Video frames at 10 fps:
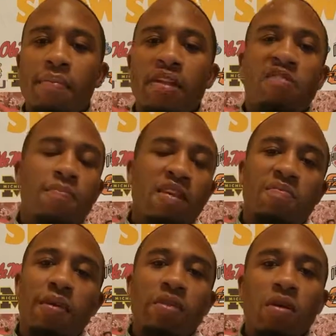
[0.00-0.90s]

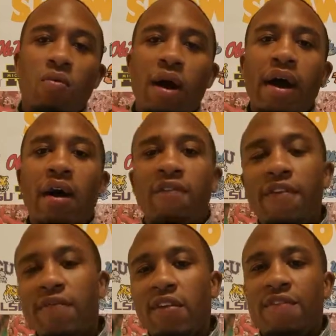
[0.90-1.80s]
He's been there a while,
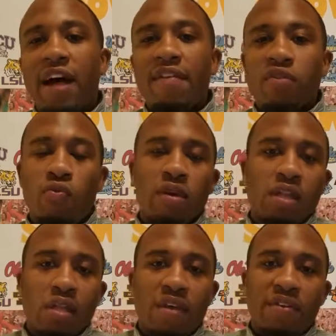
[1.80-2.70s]

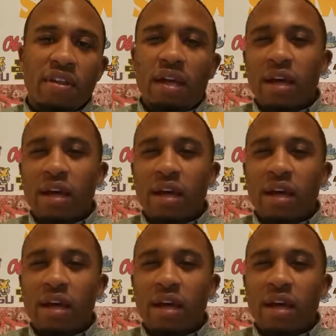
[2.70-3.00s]
55-27.